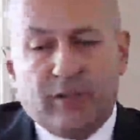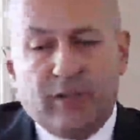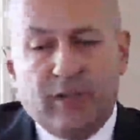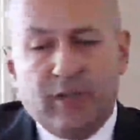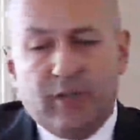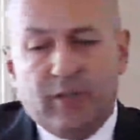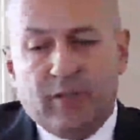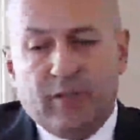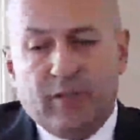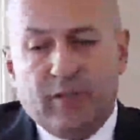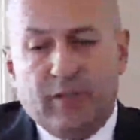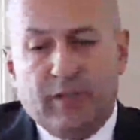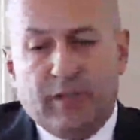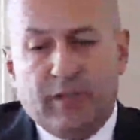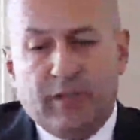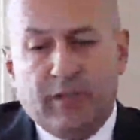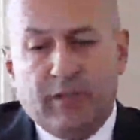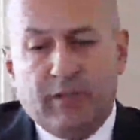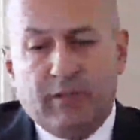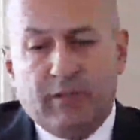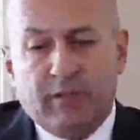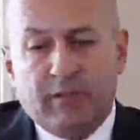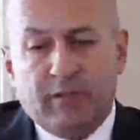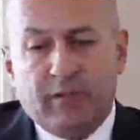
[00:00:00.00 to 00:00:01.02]
Bank of
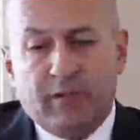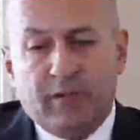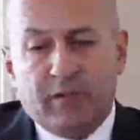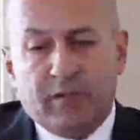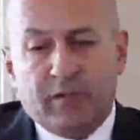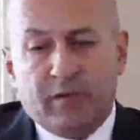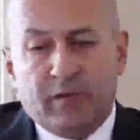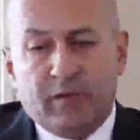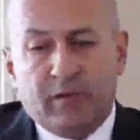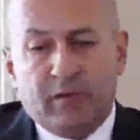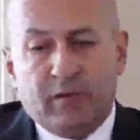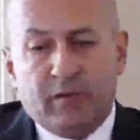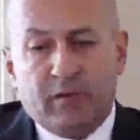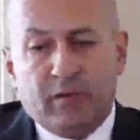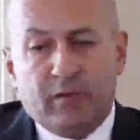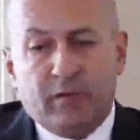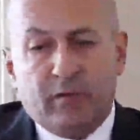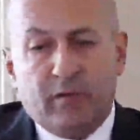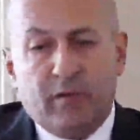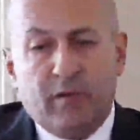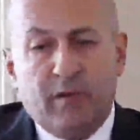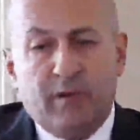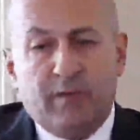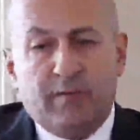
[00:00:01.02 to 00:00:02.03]
Bahrain is
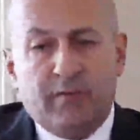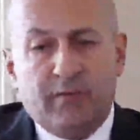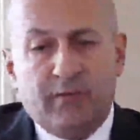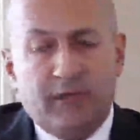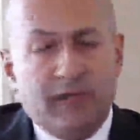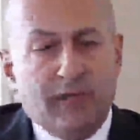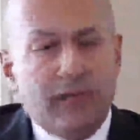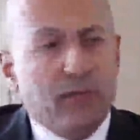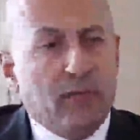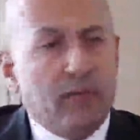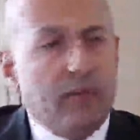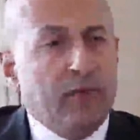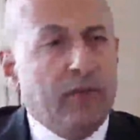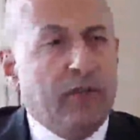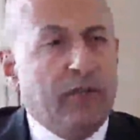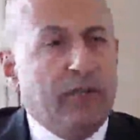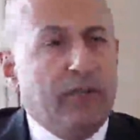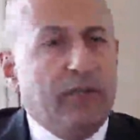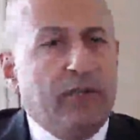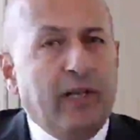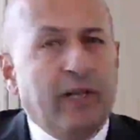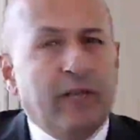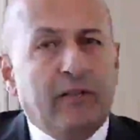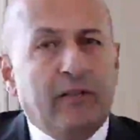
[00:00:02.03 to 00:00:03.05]
a very well
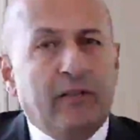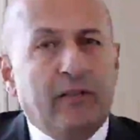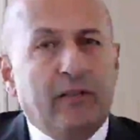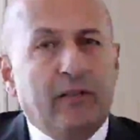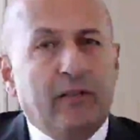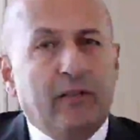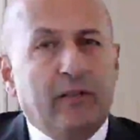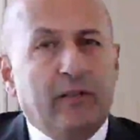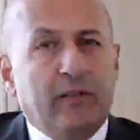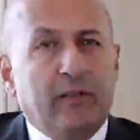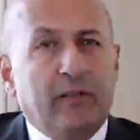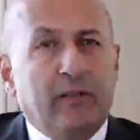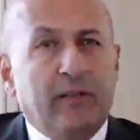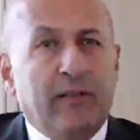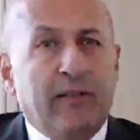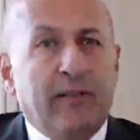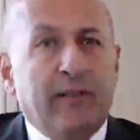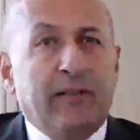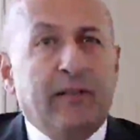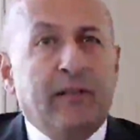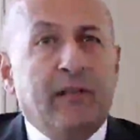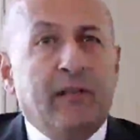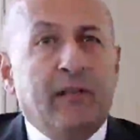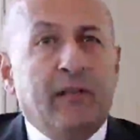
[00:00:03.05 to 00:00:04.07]
regulated entity
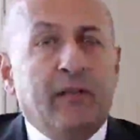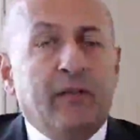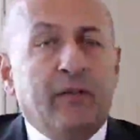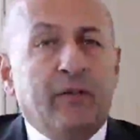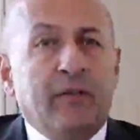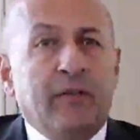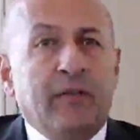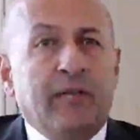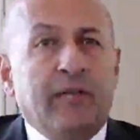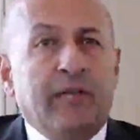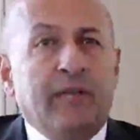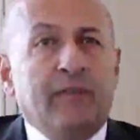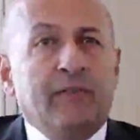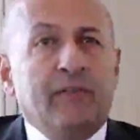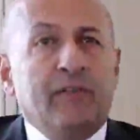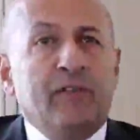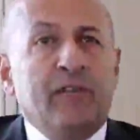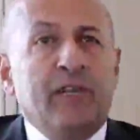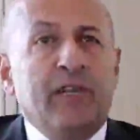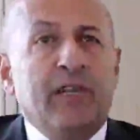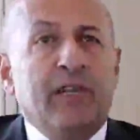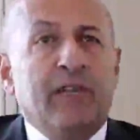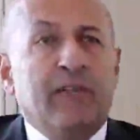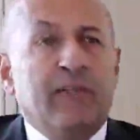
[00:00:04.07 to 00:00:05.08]
that really gives
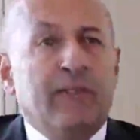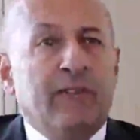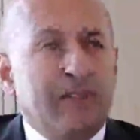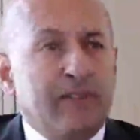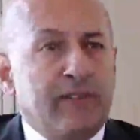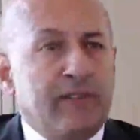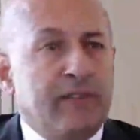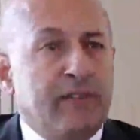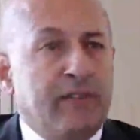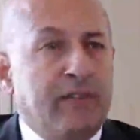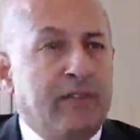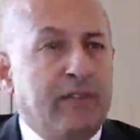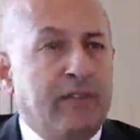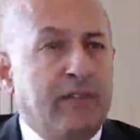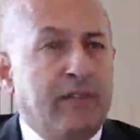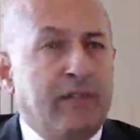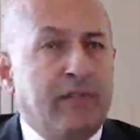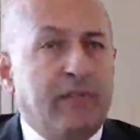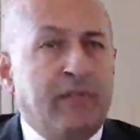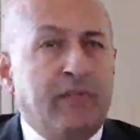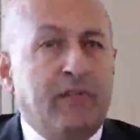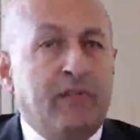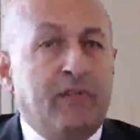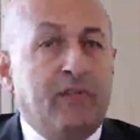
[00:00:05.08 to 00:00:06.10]
the investor here
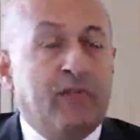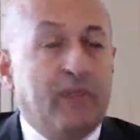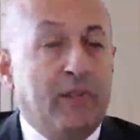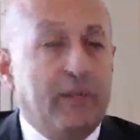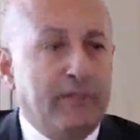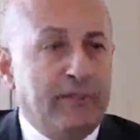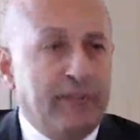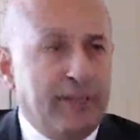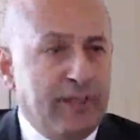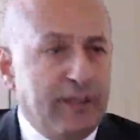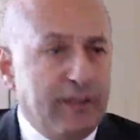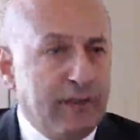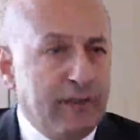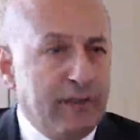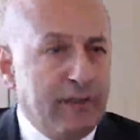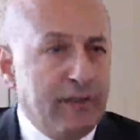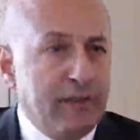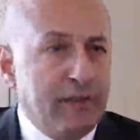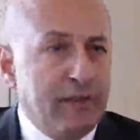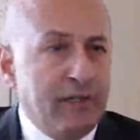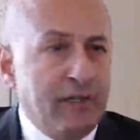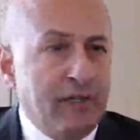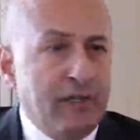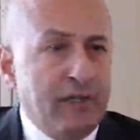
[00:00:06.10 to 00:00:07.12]
the
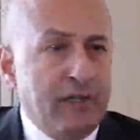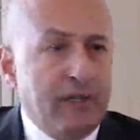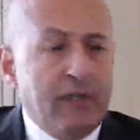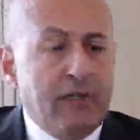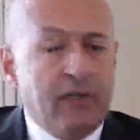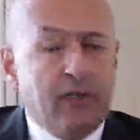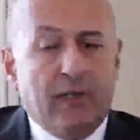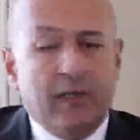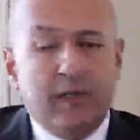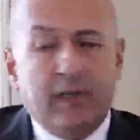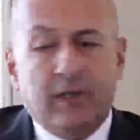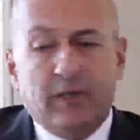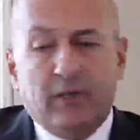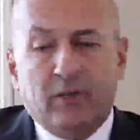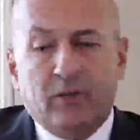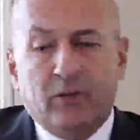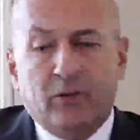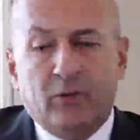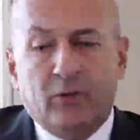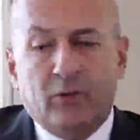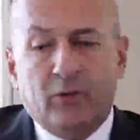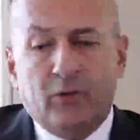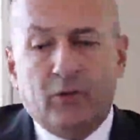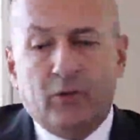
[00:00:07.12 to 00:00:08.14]
confidence
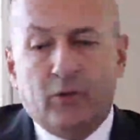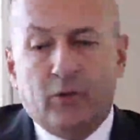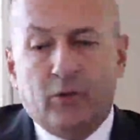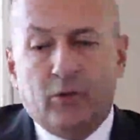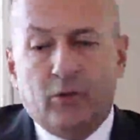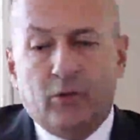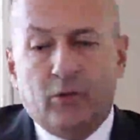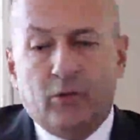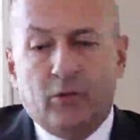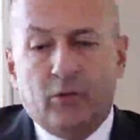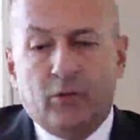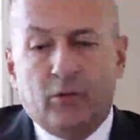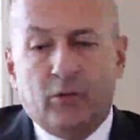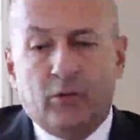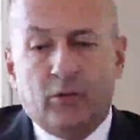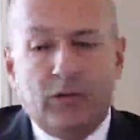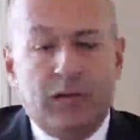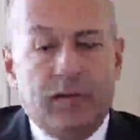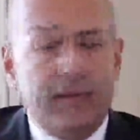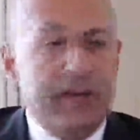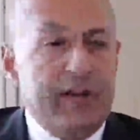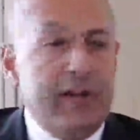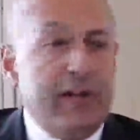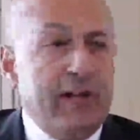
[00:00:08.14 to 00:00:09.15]
to
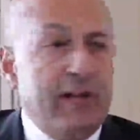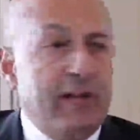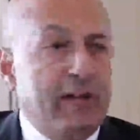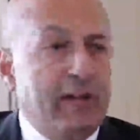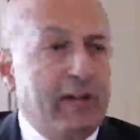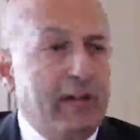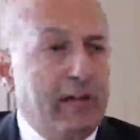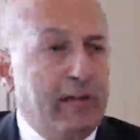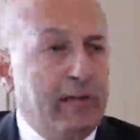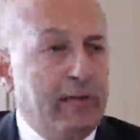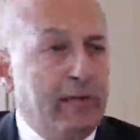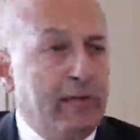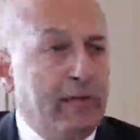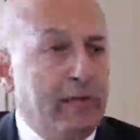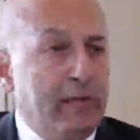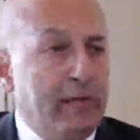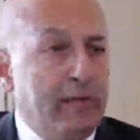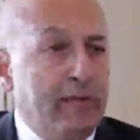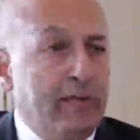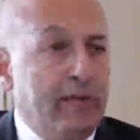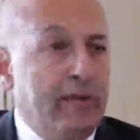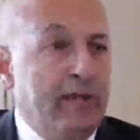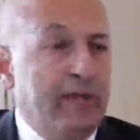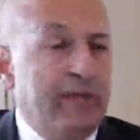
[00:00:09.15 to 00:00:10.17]
come in and
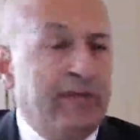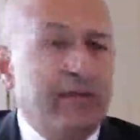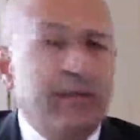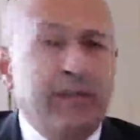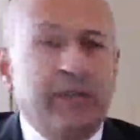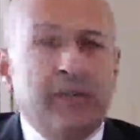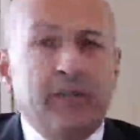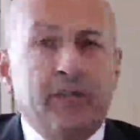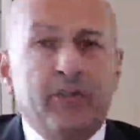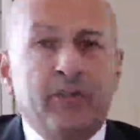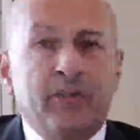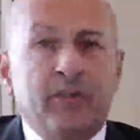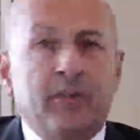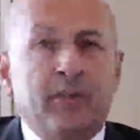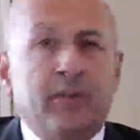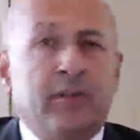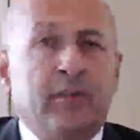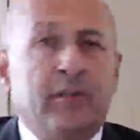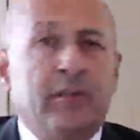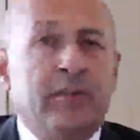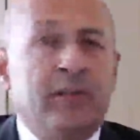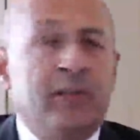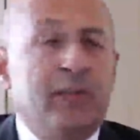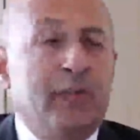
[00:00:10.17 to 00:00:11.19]
run their
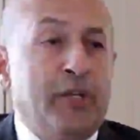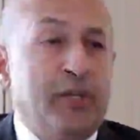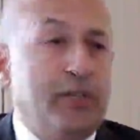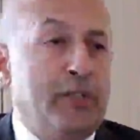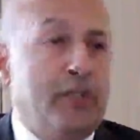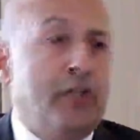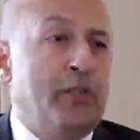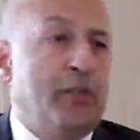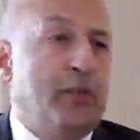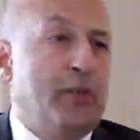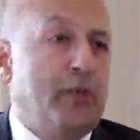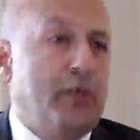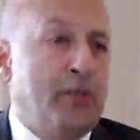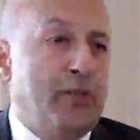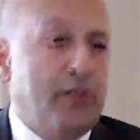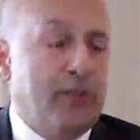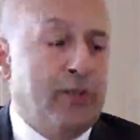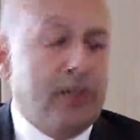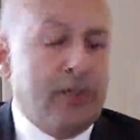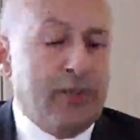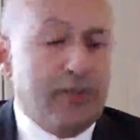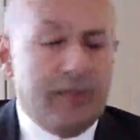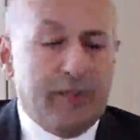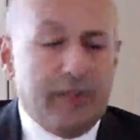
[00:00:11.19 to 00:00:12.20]
financial
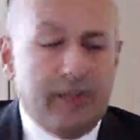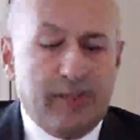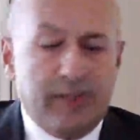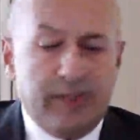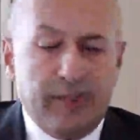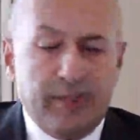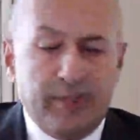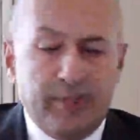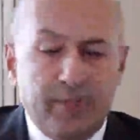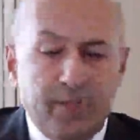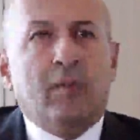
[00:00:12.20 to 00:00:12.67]
institutions out of Bahrain.